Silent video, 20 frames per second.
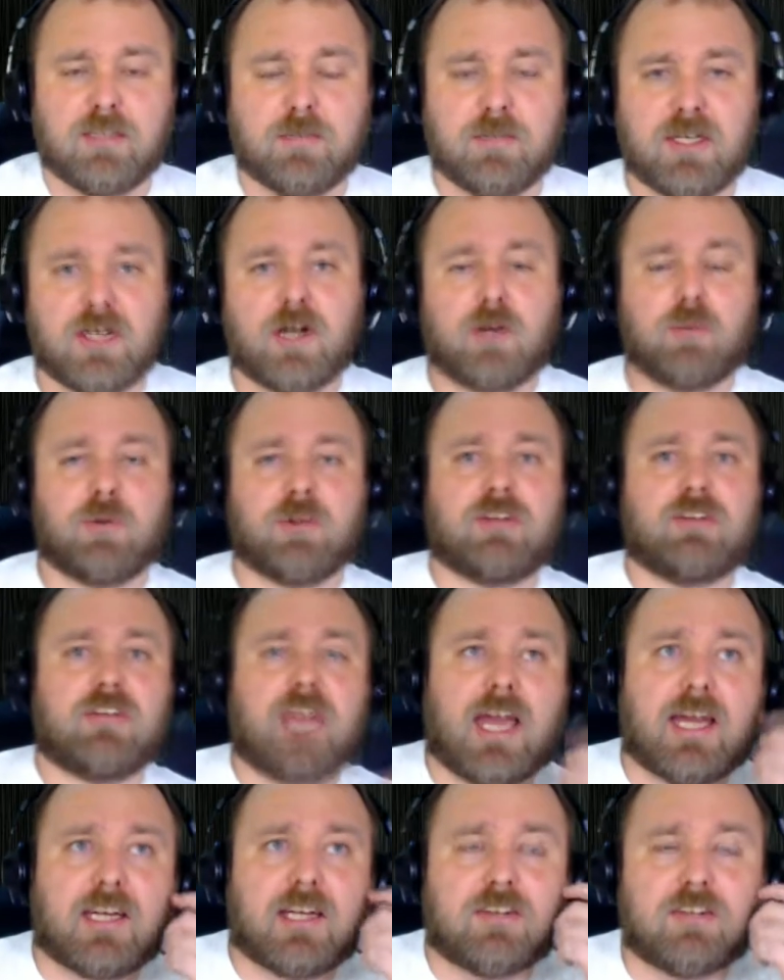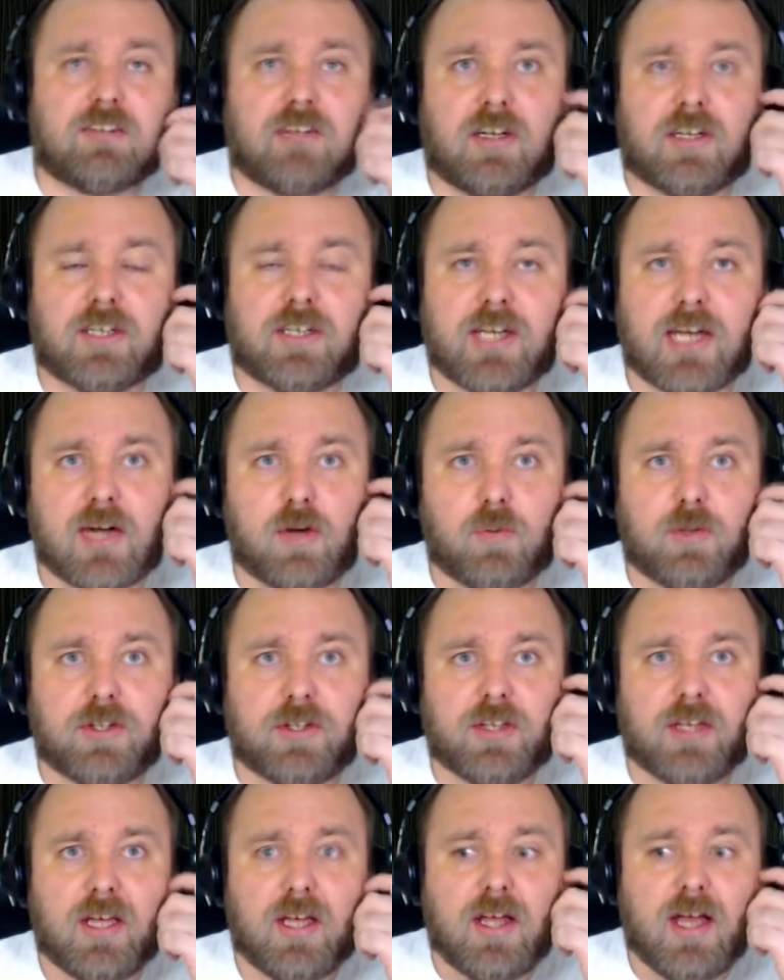I mean, are we kind of stuck now
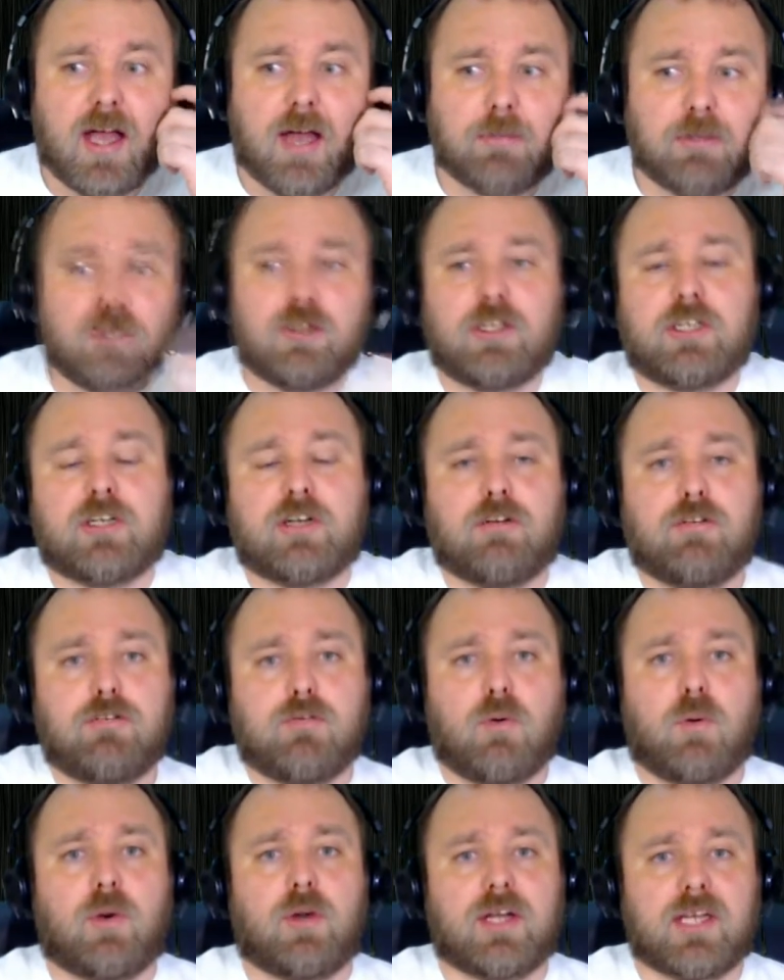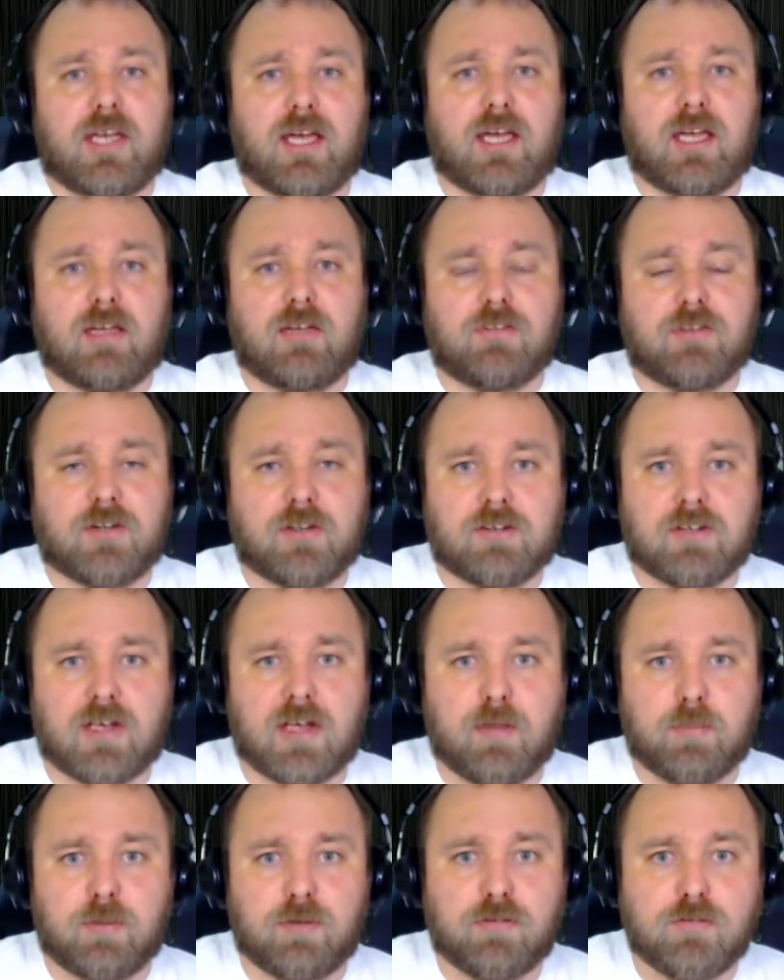with, I mean, you look at 4K, for example.